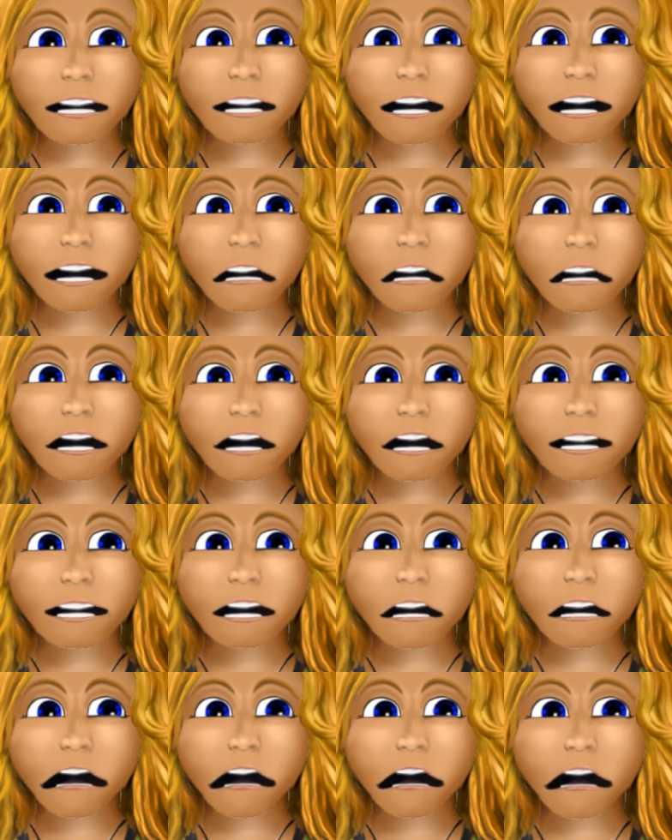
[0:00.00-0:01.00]
and
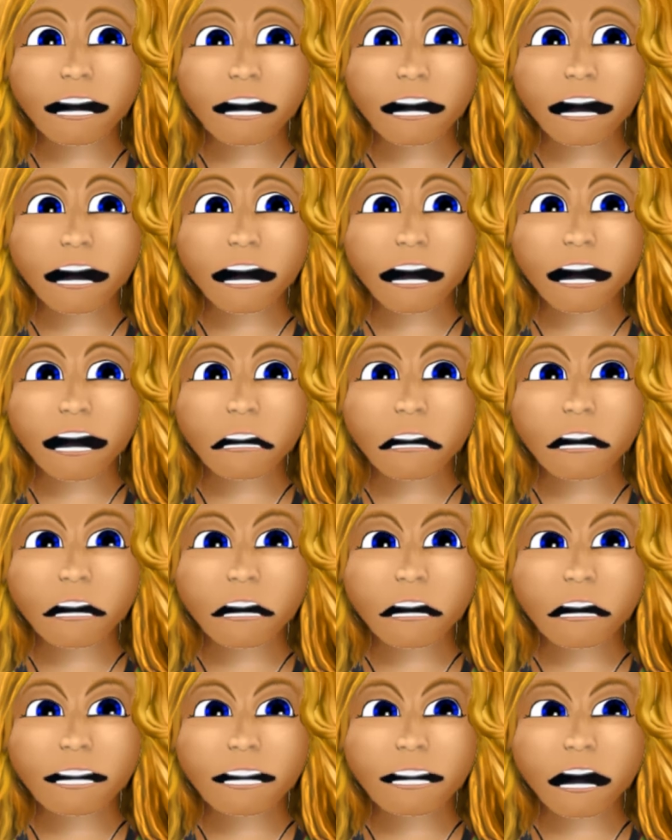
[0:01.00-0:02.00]
junk. And
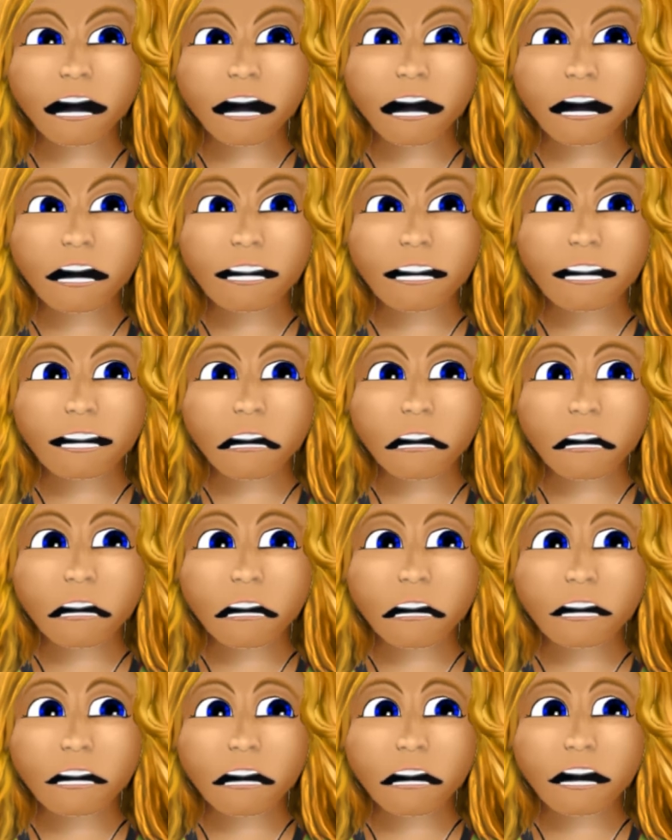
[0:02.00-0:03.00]
which would be
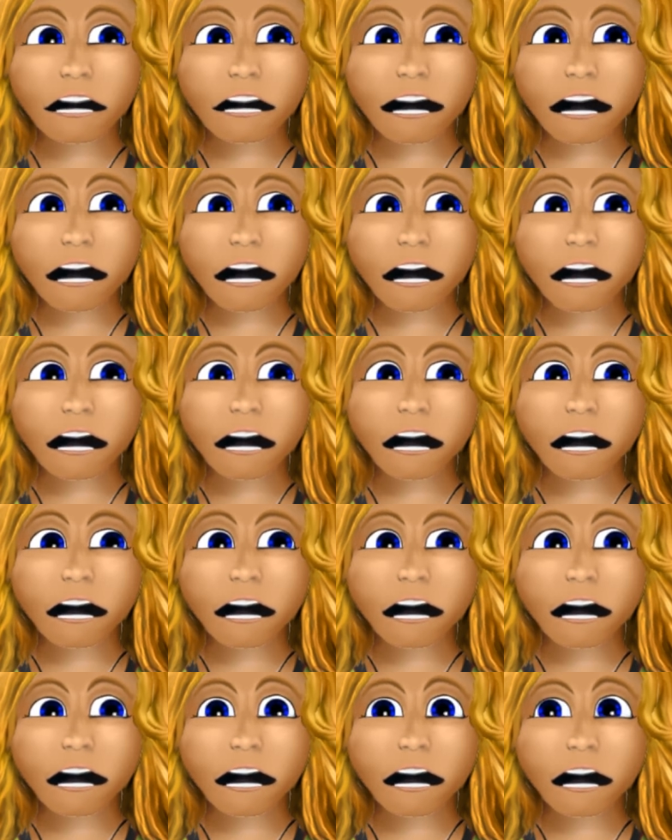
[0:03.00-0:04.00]
sad.
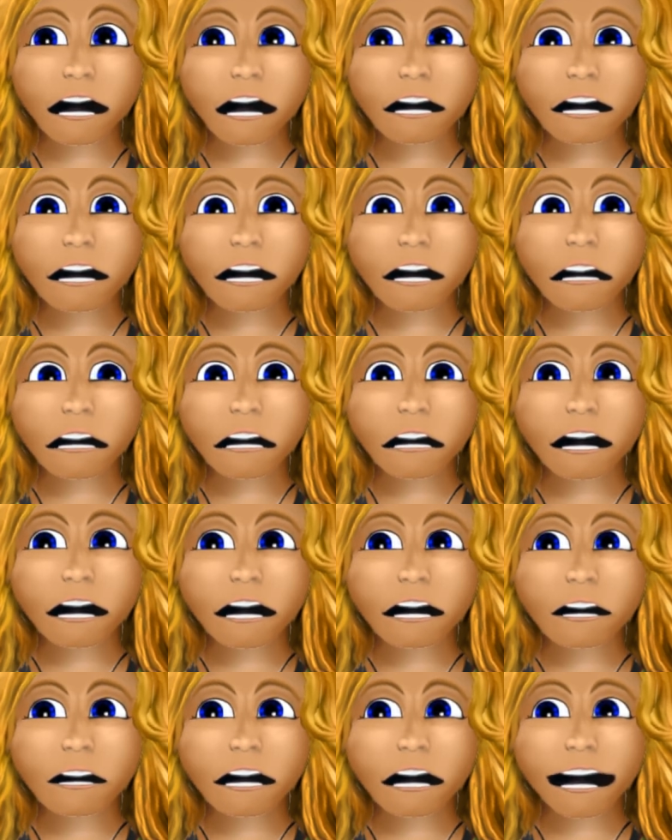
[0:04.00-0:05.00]
And,
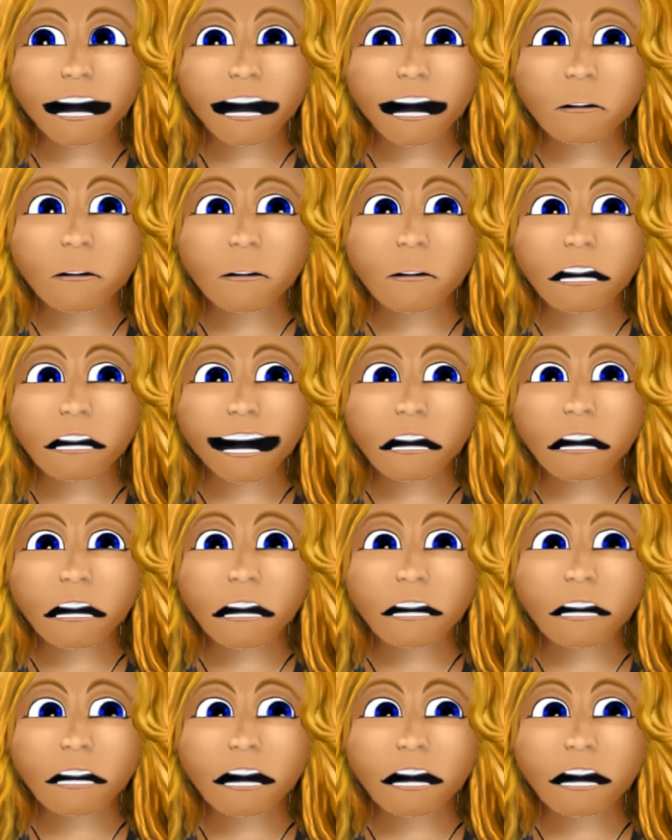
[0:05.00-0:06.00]
well, besides
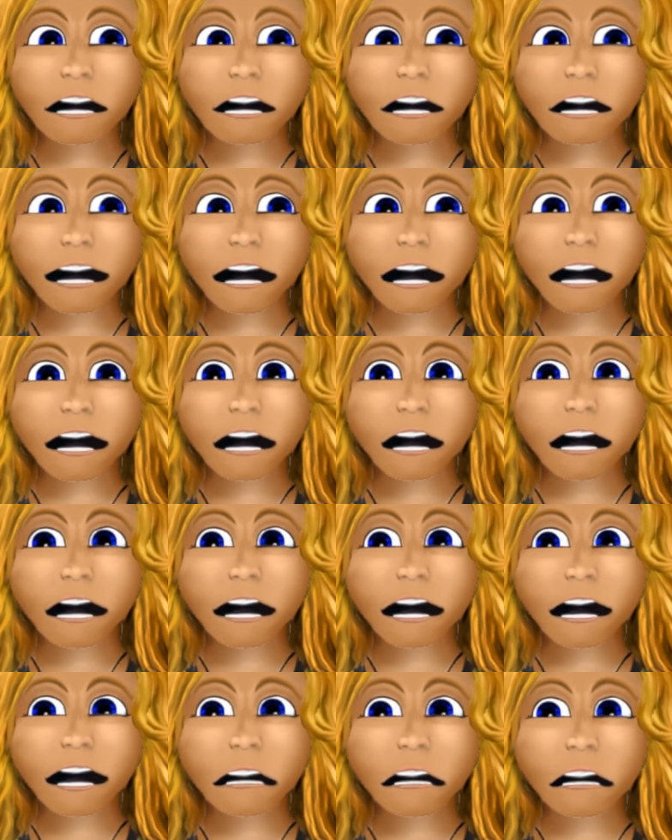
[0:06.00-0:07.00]
that, I
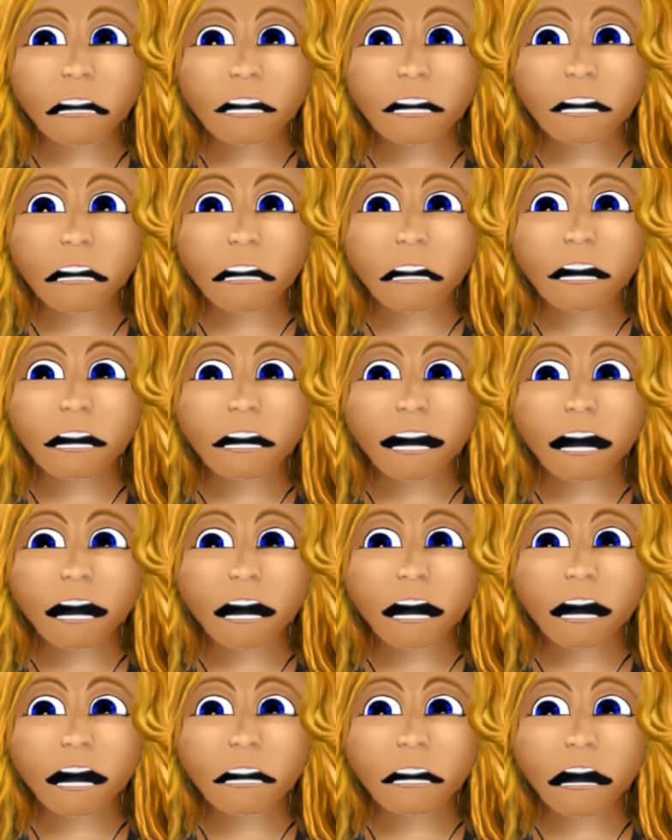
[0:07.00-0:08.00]
just think, I
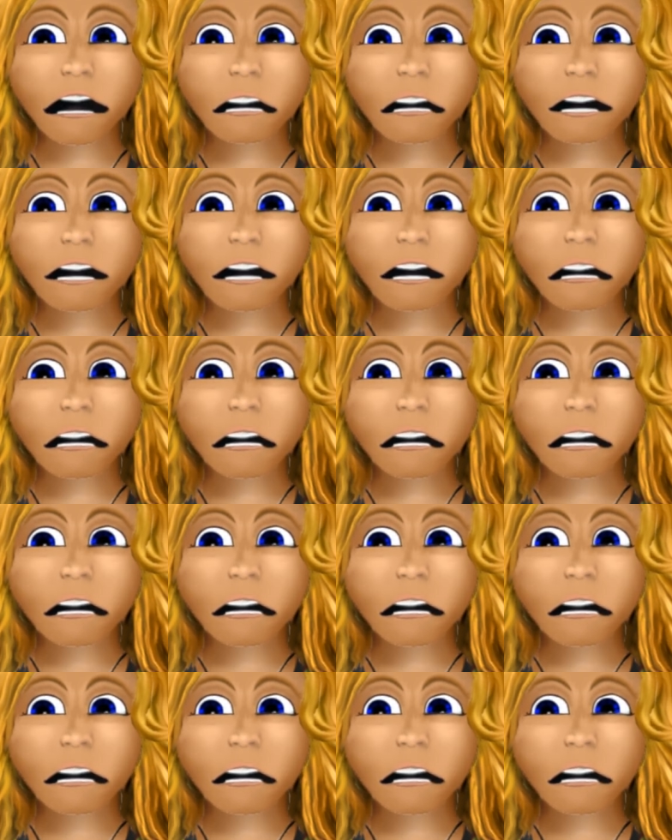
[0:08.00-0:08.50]
know you're hating